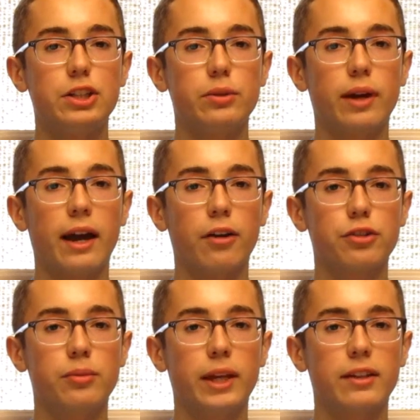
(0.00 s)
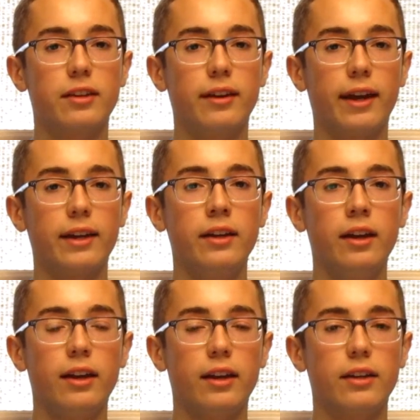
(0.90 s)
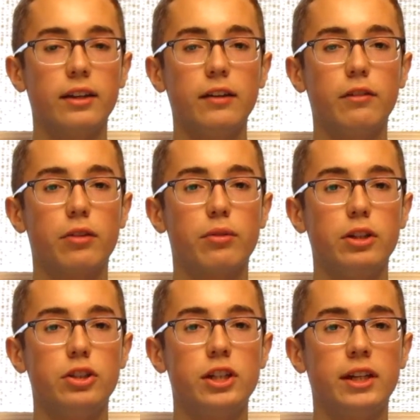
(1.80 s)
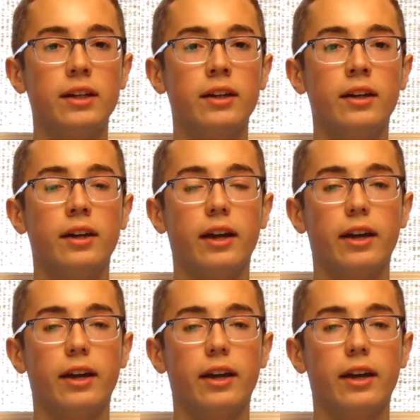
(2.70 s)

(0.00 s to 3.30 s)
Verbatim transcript: teach you how to make today in EV3G.